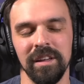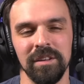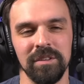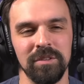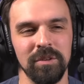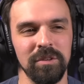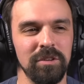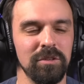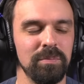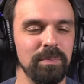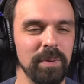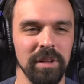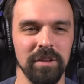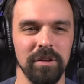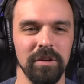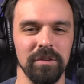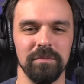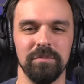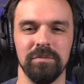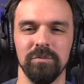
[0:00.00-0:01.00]
So it's just been a
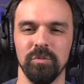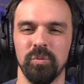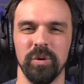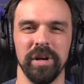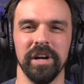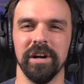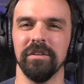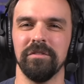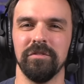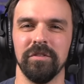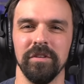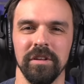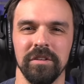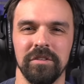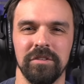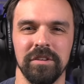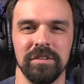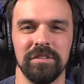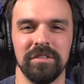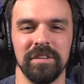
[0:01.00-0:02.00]
little weird for
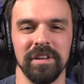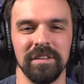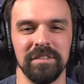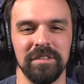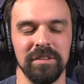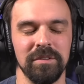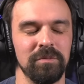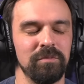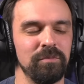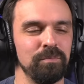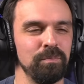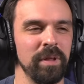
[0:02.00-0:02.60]
logistics, you know,